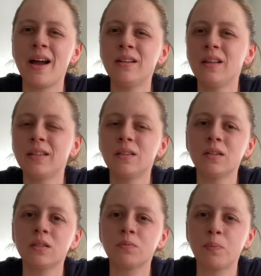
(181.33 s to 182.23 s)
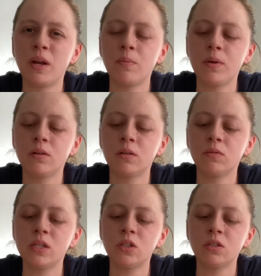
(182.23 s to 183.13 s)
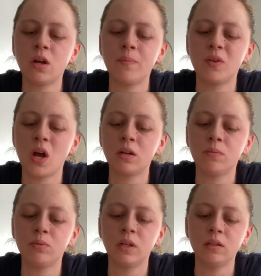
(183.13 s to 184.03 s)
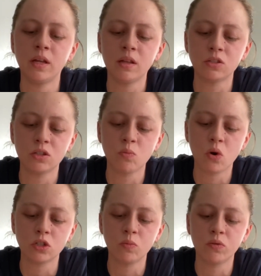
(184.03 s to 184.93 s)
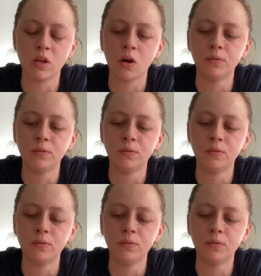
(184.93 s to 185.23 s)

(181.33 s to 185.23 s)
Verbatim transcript: like the peanut butter in the Reese's cup, not completely. This is more smoothed out.